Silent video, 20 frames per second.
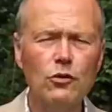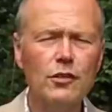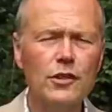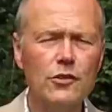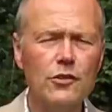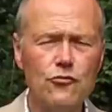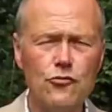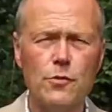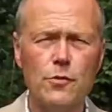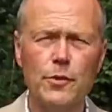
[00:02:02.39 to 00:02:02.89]

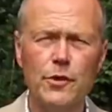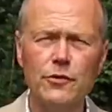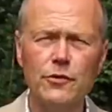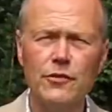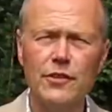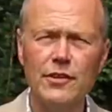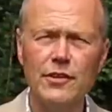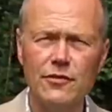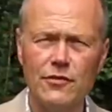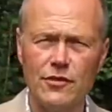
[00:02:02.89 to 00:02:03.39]

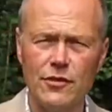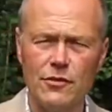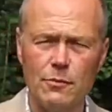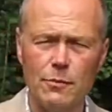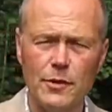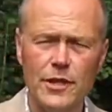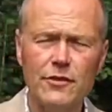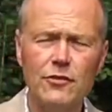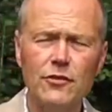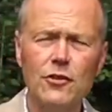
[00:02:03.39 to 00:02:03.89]
contributes
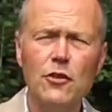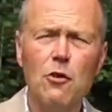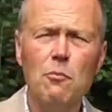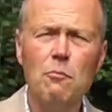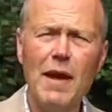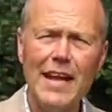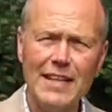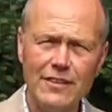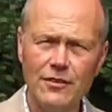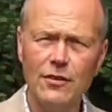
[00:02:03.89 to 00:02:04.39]
considerably to your
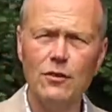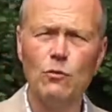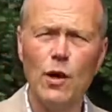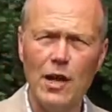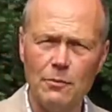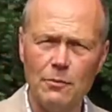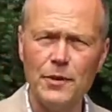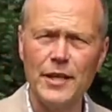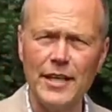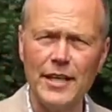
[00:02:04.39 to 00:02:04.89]
mental
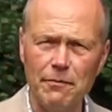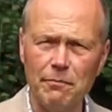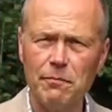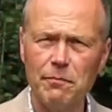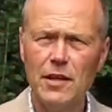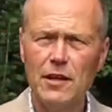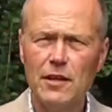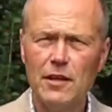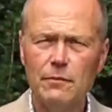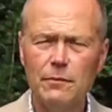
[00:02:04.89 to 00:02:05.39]
well-being.
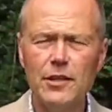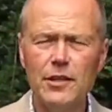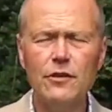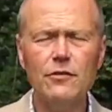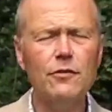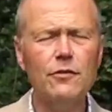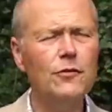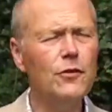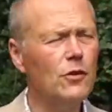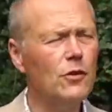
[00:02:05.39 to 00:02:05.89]

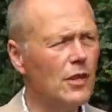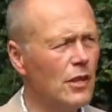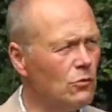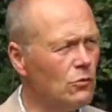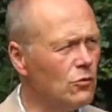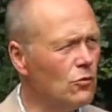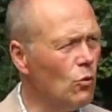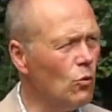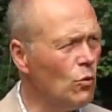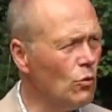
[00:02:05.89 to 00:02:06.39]
Because if you're
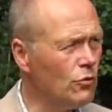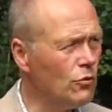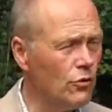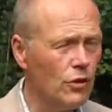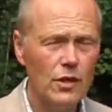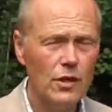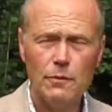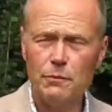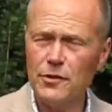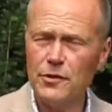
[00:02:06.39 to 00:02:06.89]
outdoors,
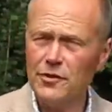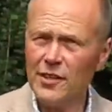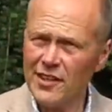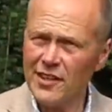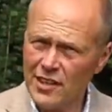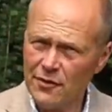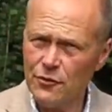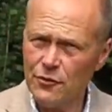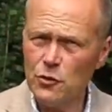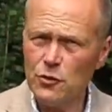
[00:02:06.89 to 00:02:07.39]

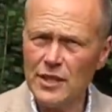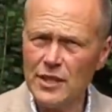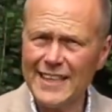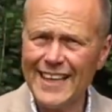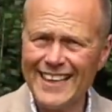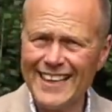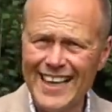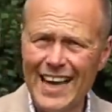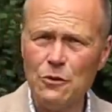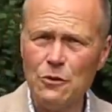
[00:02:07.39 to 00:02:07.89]
particularly if you can
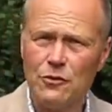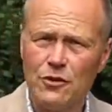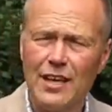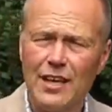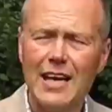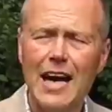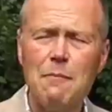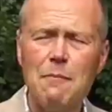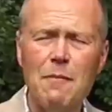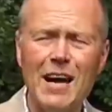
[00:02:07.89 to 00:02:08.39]
get out
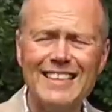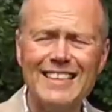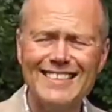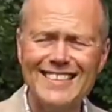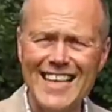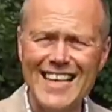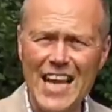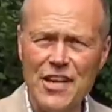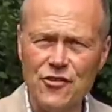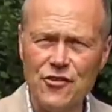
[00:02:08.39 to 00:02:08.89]

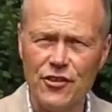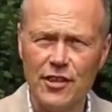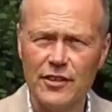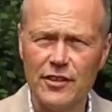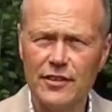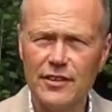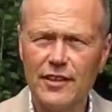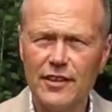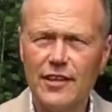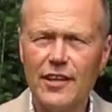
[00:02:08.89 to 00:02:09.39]
amongst nature,
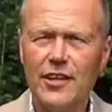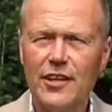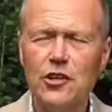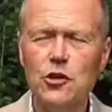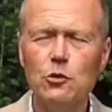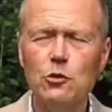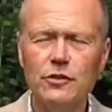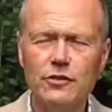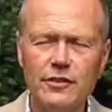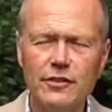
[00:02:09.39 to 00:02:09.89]

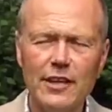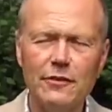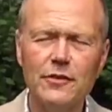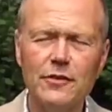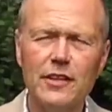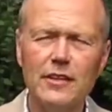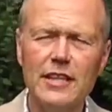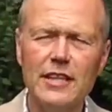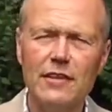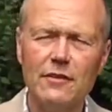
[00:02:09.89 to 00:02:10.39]
you'll
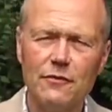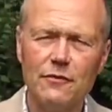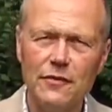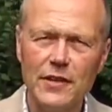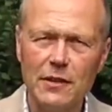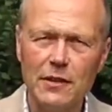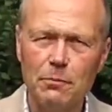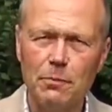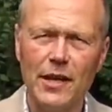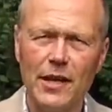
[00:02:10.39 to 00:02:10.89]
definitely
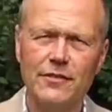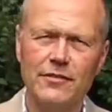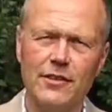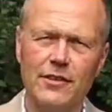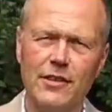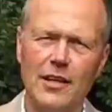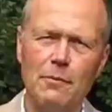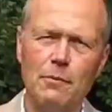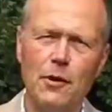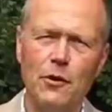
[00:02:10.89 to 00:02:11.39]
feel
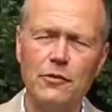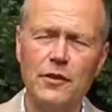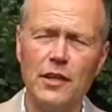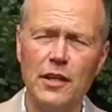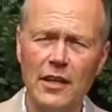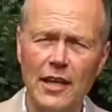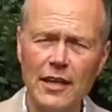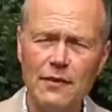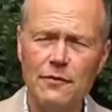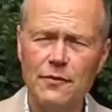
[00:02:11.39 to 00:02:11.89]
better about the
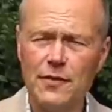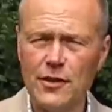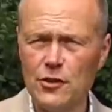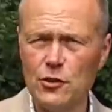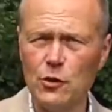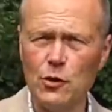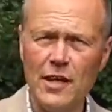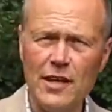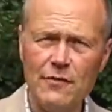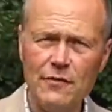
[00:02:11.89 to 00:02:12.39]
life that
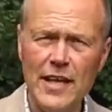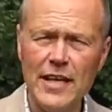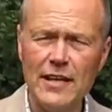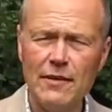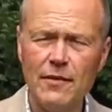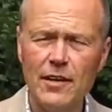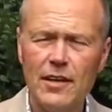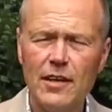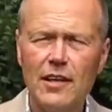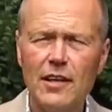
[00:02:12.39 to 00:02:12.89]
you're
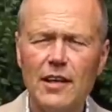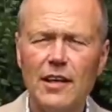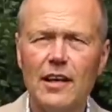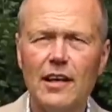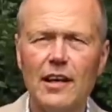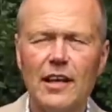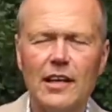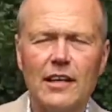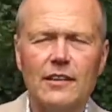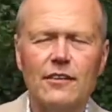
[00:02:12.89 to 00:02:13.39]
living,
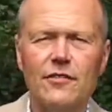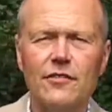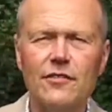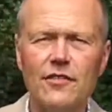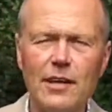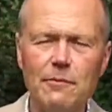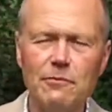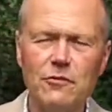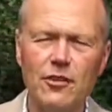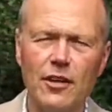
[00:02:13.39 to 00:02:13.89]
and at the
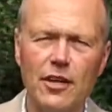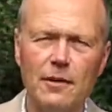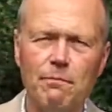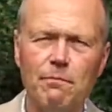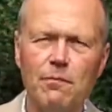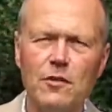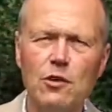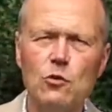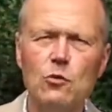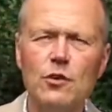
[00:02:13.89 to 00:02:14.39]
same time,
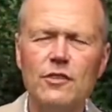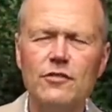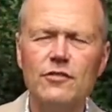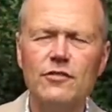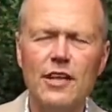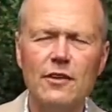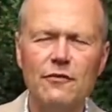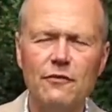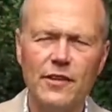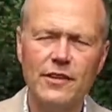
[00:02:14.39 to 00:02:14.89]
you can
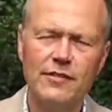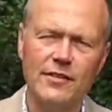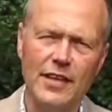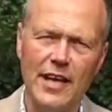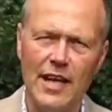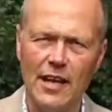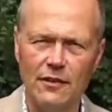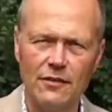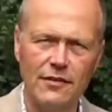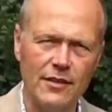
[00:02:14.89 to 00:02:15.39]
stay fit and
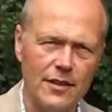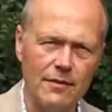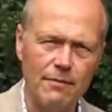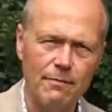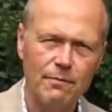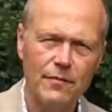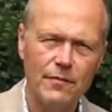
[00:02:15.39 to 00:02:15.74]
healthy.